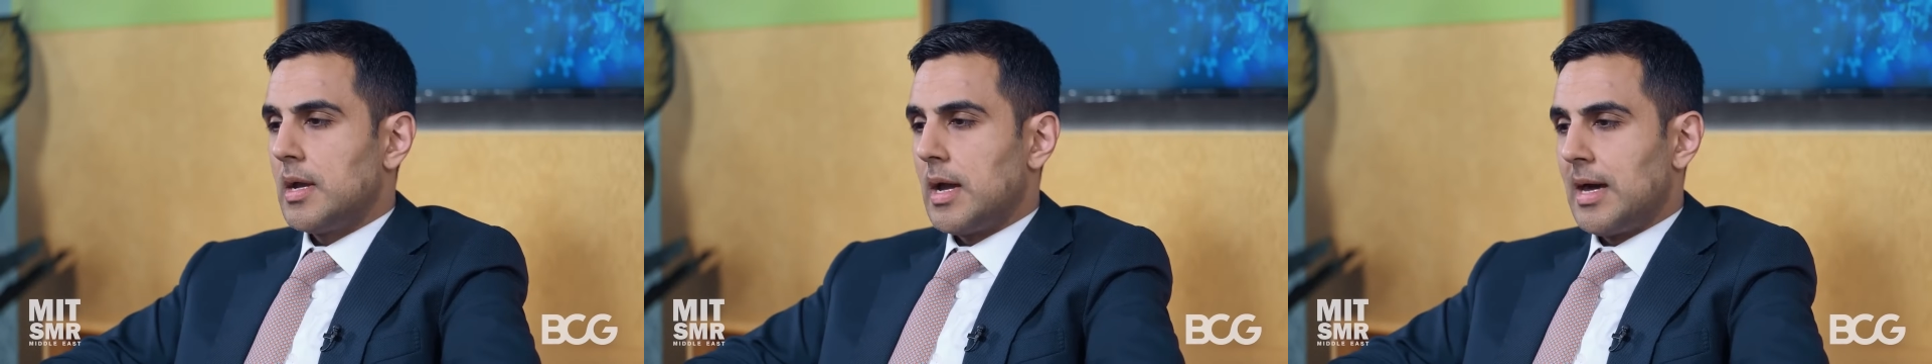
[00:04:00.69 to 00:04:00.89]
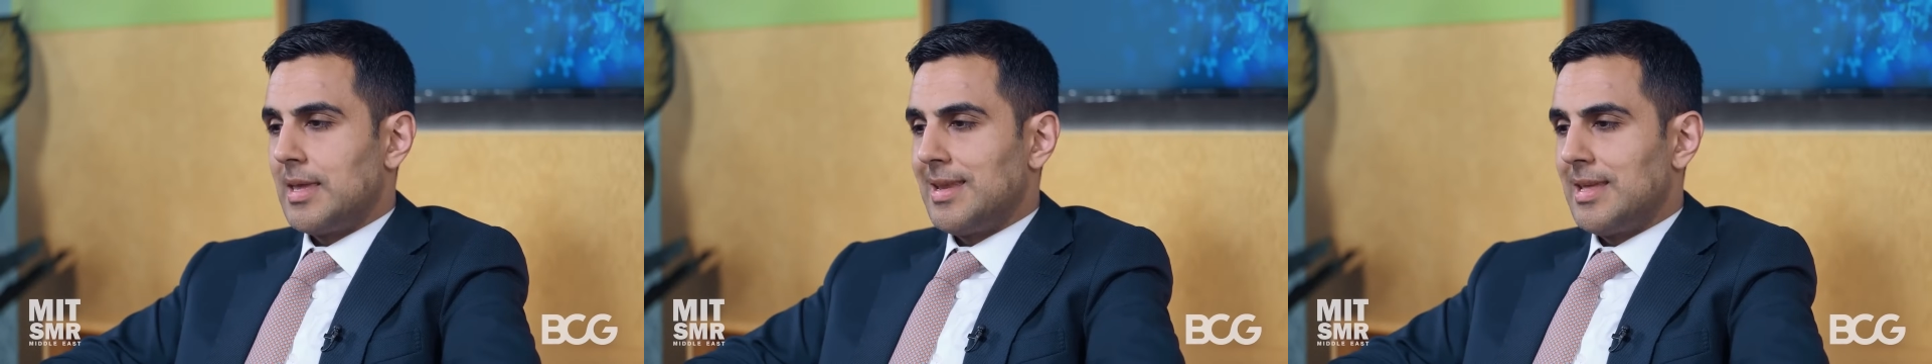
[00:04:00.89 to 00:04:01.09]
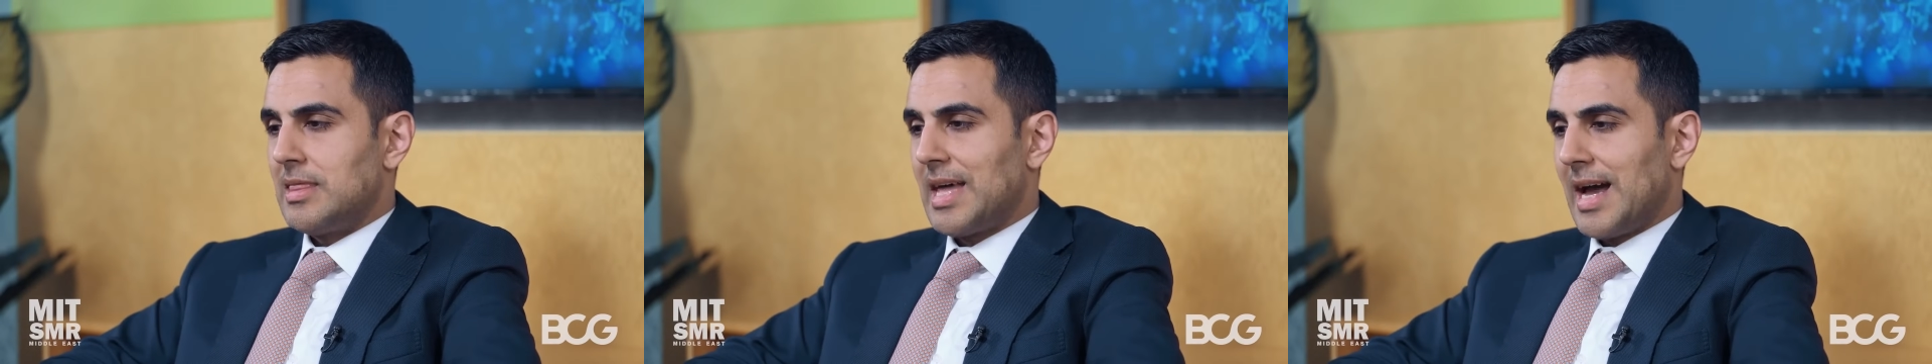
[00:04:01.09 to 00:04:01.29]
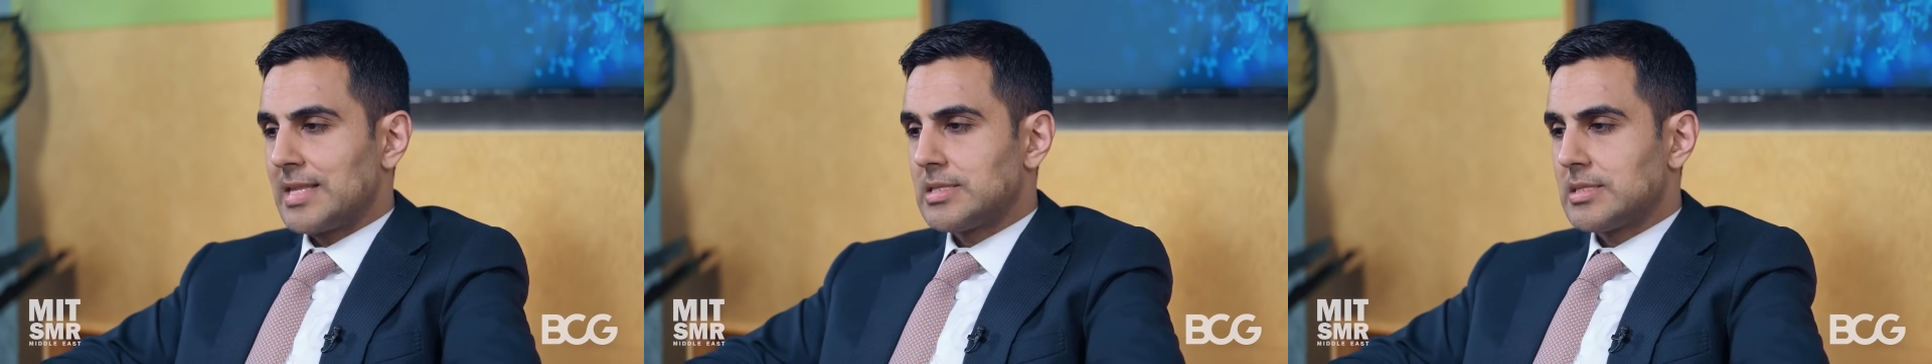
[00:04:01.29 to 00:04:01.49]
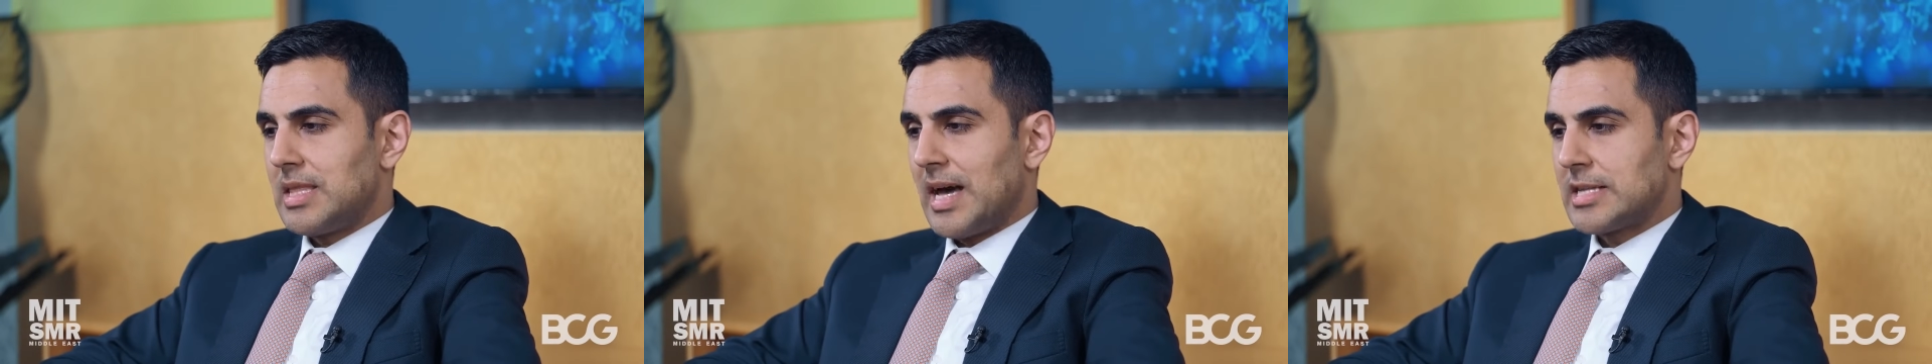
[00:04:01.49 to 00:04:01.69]
And
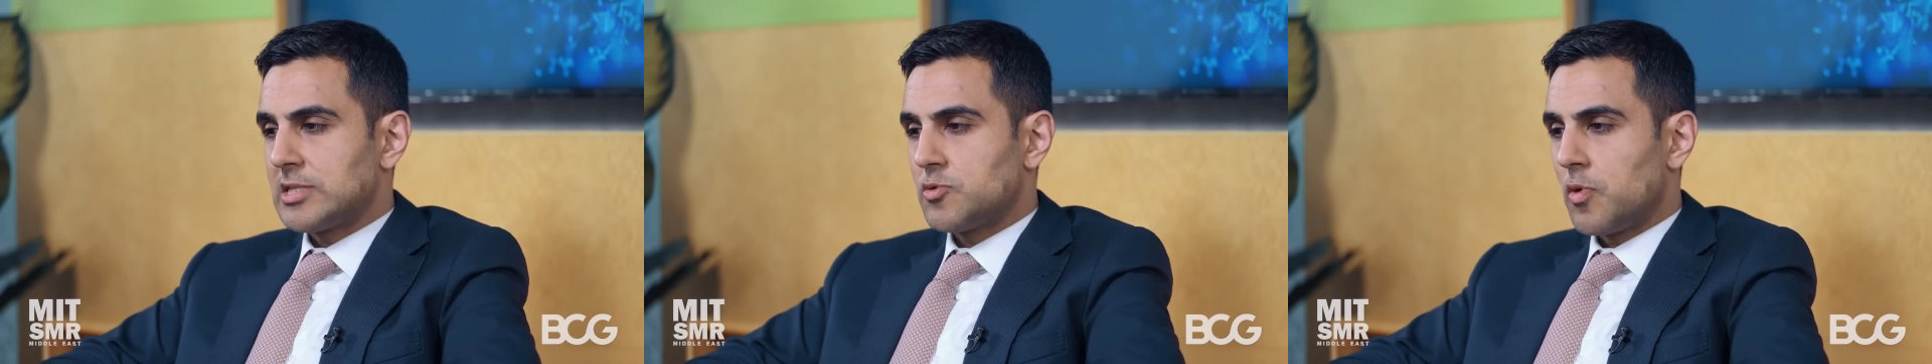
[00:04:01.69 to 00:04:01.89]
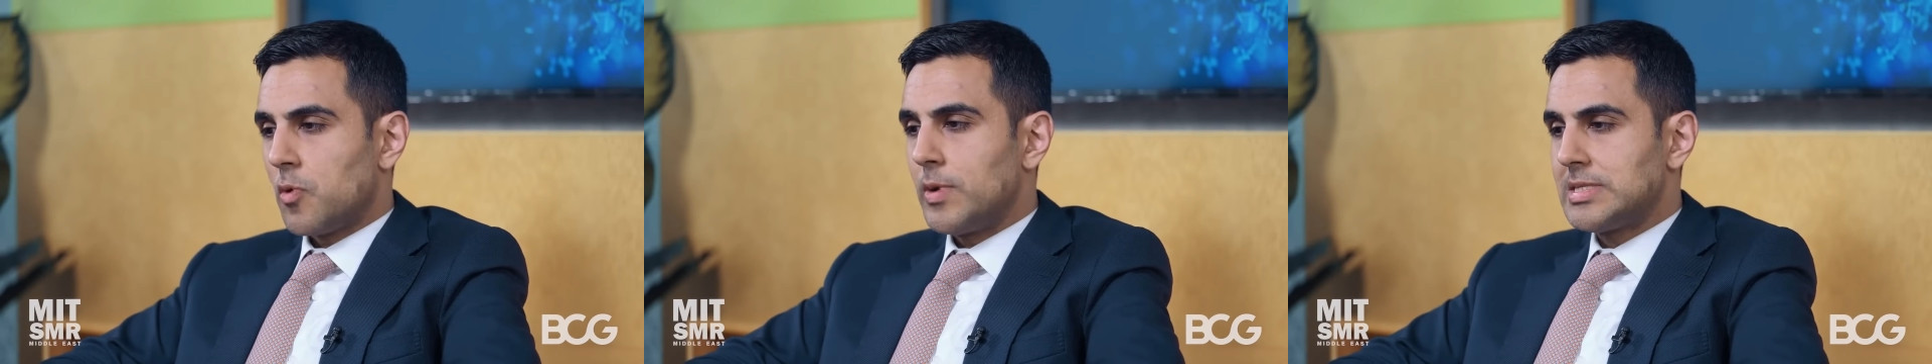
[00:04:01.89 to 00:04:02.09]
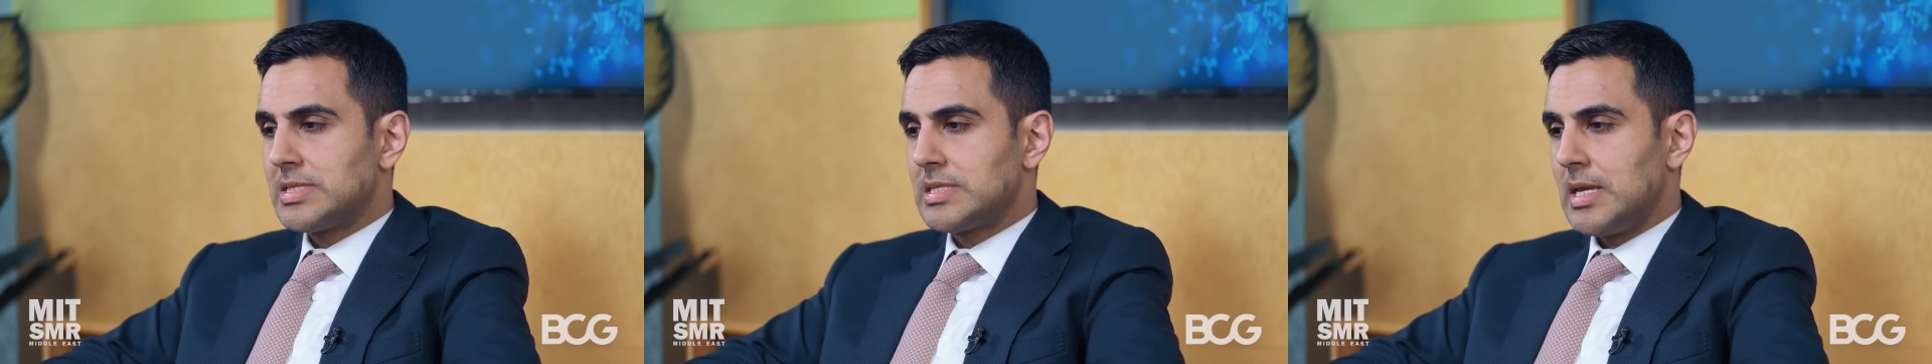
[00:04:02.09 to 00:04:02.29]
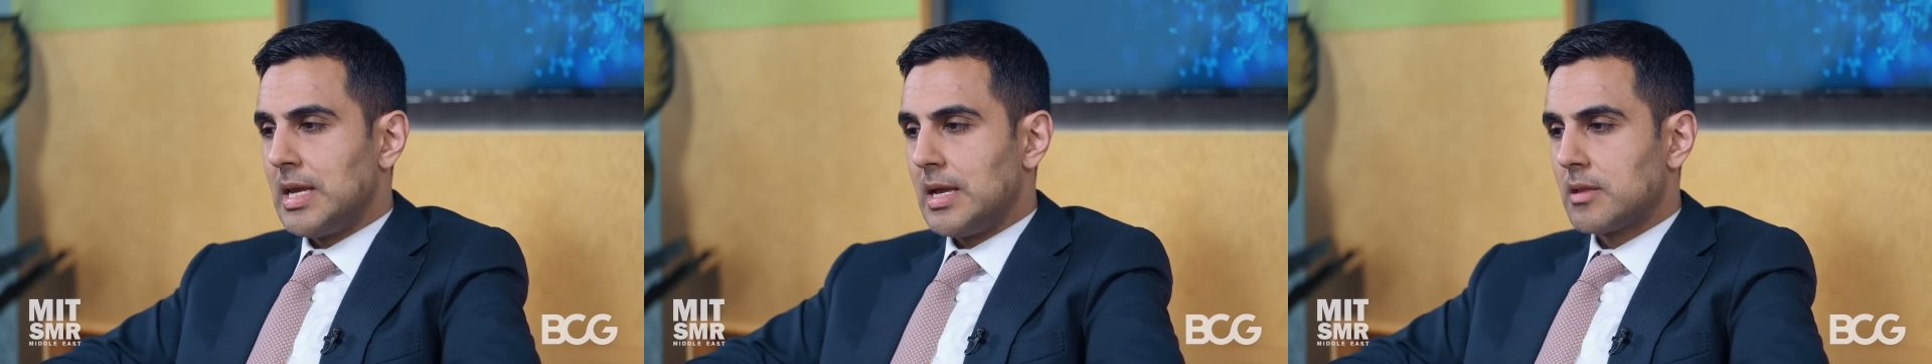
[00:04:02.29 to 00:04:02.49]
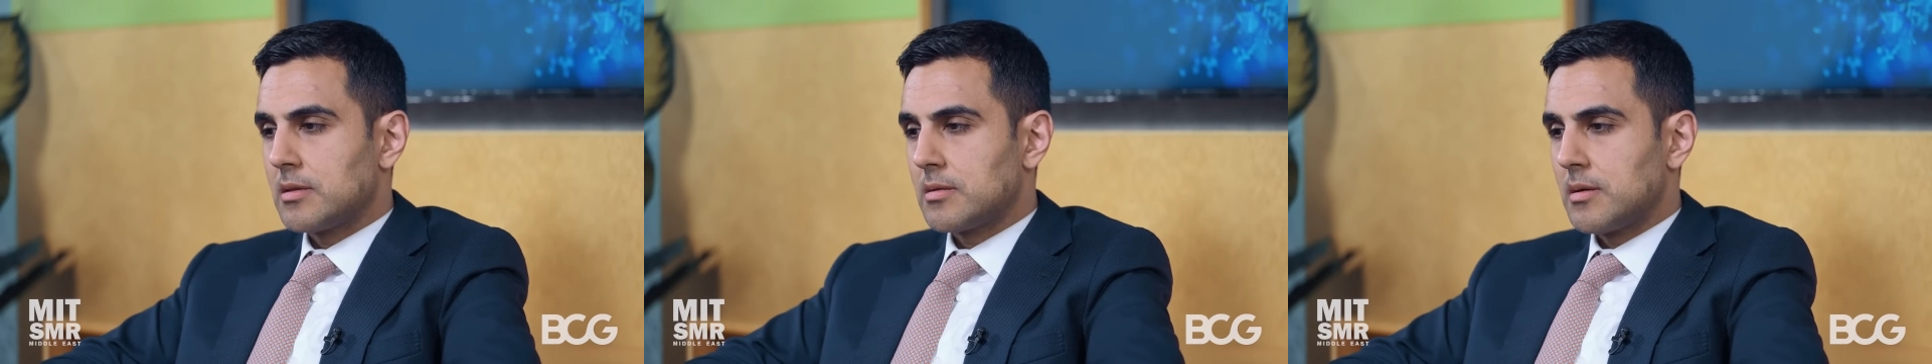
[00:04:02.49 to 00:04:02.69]
that's where we
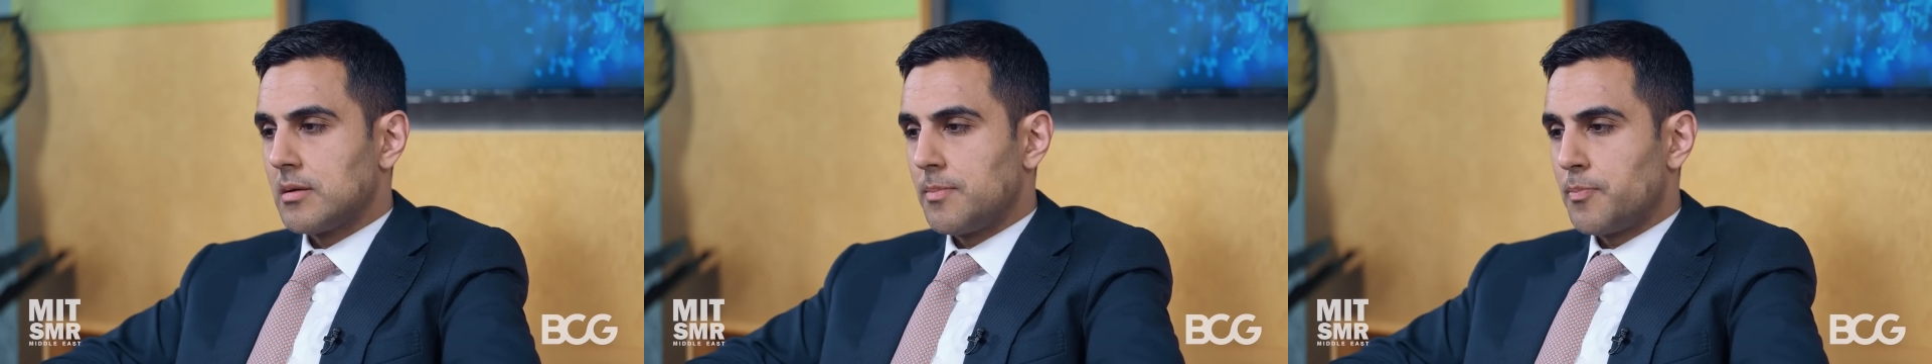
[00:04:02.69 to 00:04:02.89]
see it